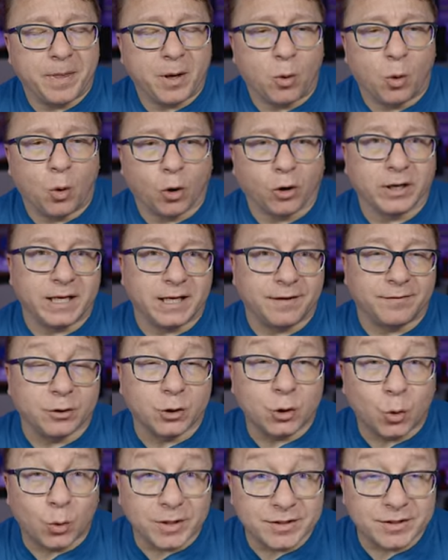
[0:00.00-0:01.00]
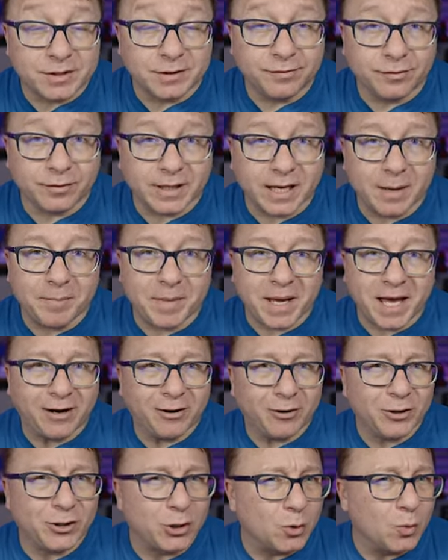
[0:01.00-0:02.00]
or even twisted for that that
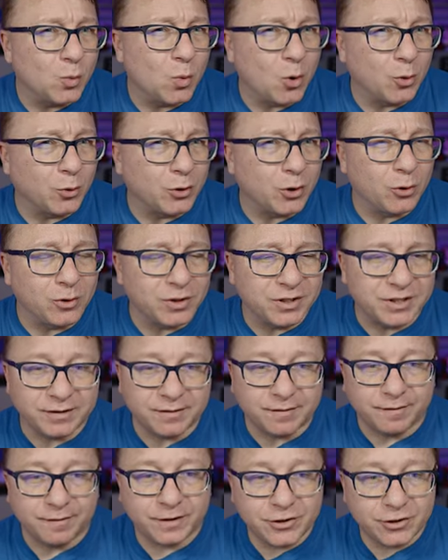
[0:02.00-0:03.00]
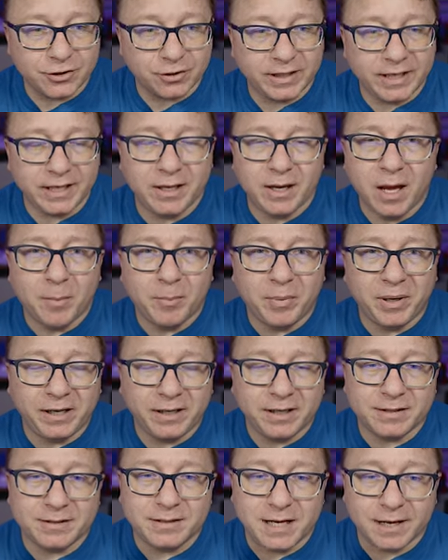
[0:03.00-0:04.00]
matter, you won't notice it visually, but
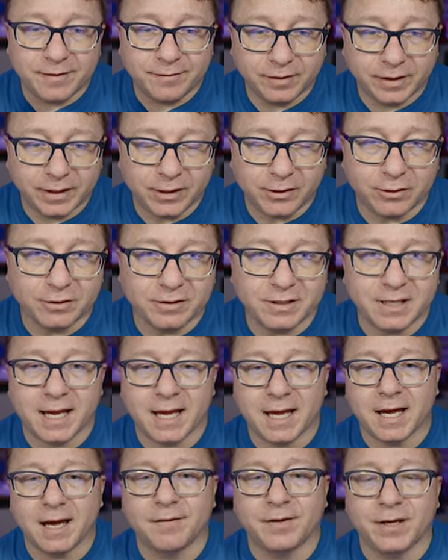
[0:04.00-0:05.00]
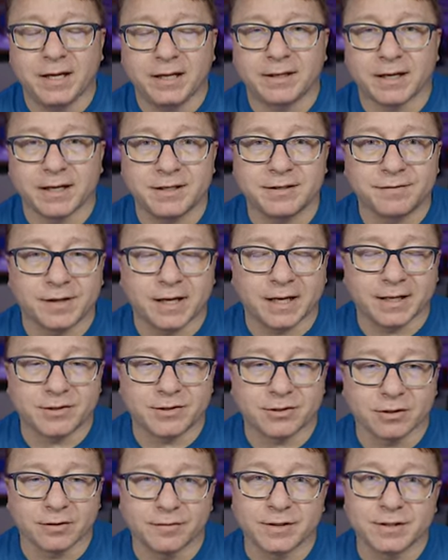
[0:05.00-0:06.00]
it is definitely good to have a nice flat
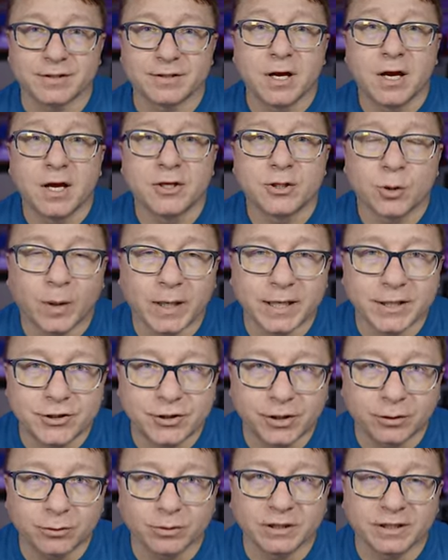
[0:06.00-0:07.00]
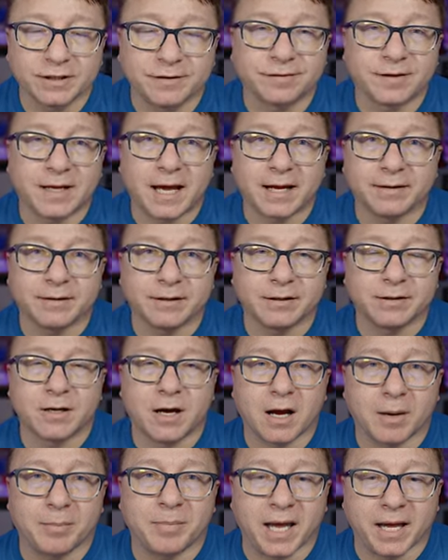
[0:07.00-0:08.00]
surface. So I generally flatten the
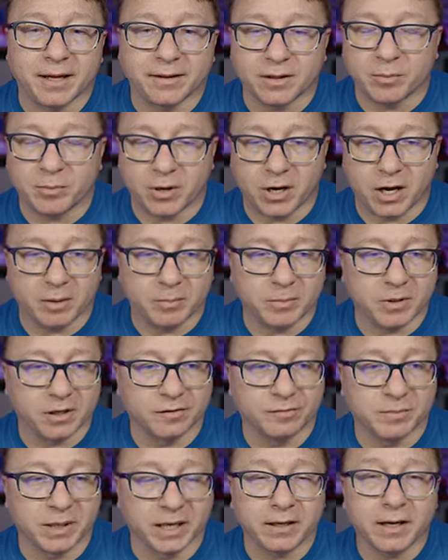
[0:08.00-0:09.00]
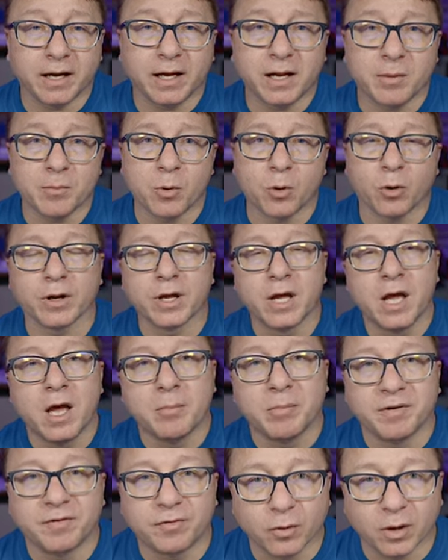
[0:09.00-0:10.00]
top and the bottom of my cutting board
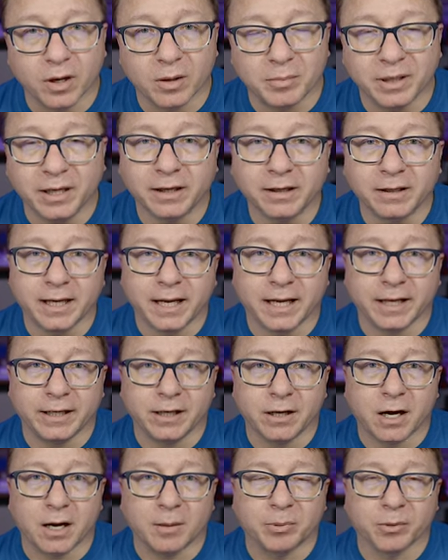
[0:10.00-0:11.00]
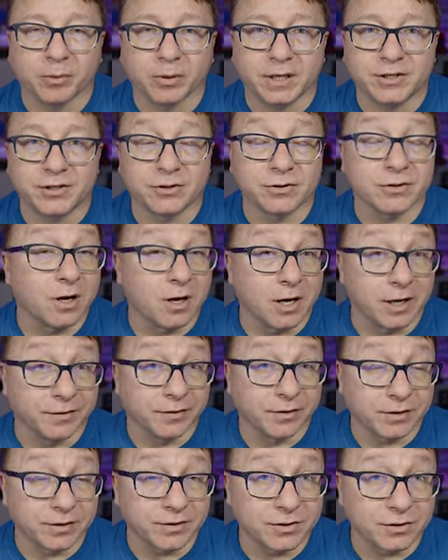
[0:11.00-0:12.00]
before I begin any operations
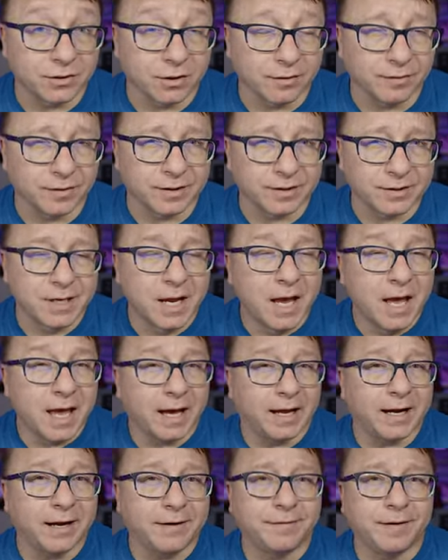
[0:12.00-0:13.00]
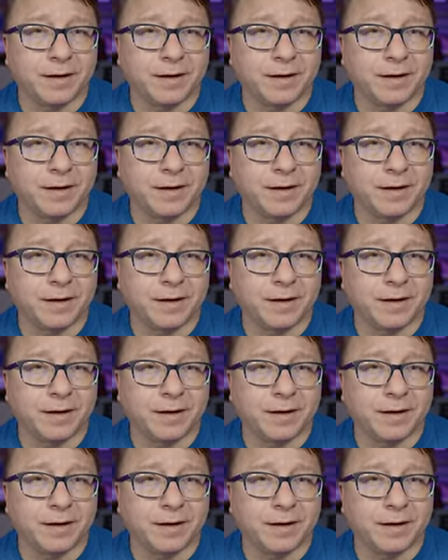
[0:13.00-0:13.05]
on the surface. And I